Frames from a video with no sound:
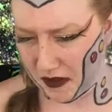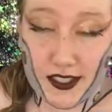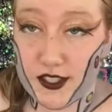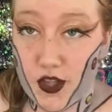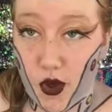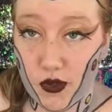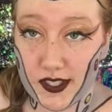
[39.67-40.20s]
This
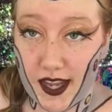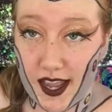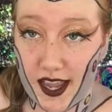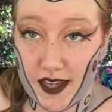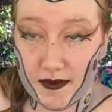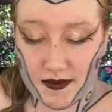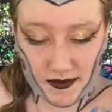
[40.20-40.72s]
whole
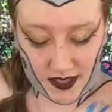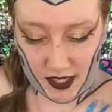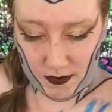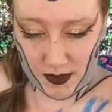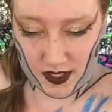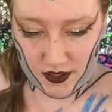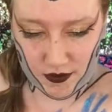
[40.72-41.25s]
time, they've
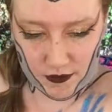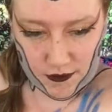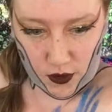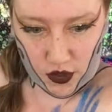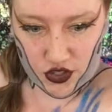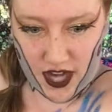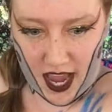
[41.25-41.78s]
been
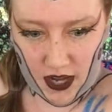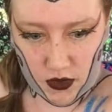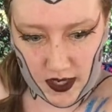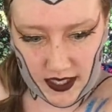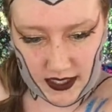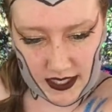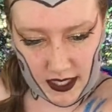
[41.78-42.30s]

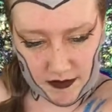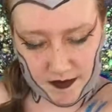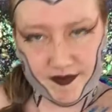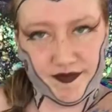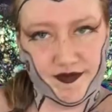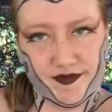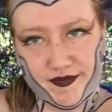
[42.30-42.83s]
foreshadowing
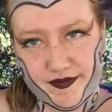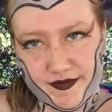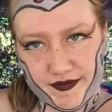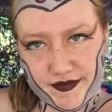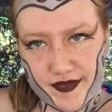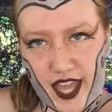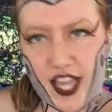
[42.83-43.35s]
some
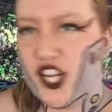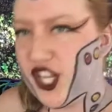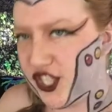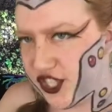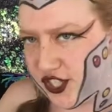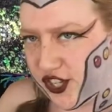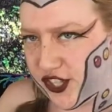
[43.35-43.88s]

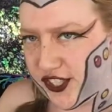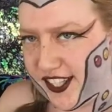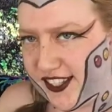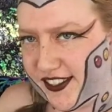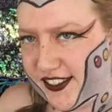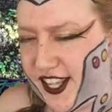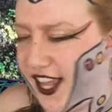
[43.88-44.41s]

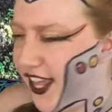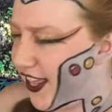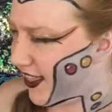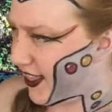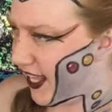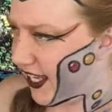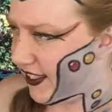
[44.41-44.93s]
concerning
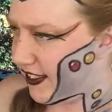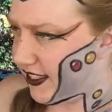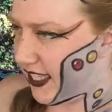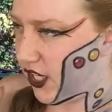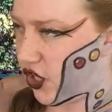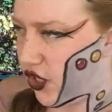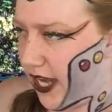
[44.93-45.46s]
things
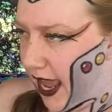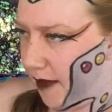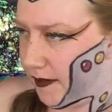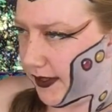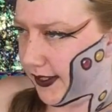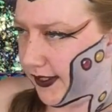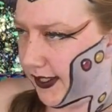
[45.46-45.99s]
that could
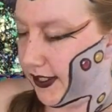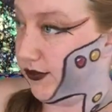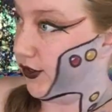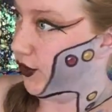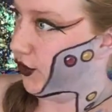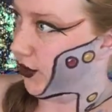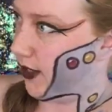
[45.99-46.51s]
happen in future